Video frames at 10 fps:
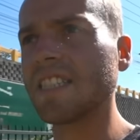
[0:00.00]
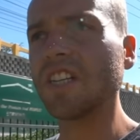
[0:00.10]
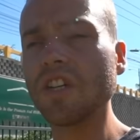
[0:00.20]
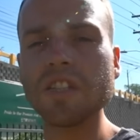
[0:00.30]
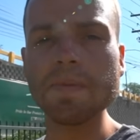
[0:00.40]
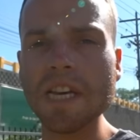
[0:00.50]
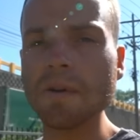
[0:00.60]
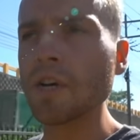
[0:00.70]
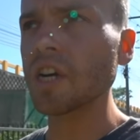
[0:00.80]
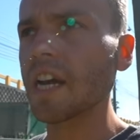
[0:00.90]
did used to be the
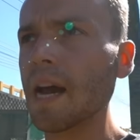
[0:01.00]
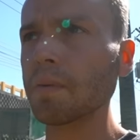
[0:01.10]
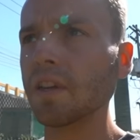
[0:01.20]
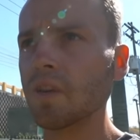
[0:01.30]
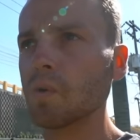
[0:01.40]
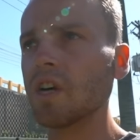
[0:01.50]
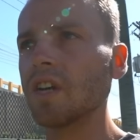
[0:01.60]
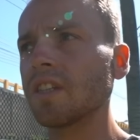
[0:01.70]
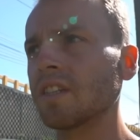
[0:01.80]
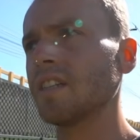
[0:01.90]
murder capital of the world.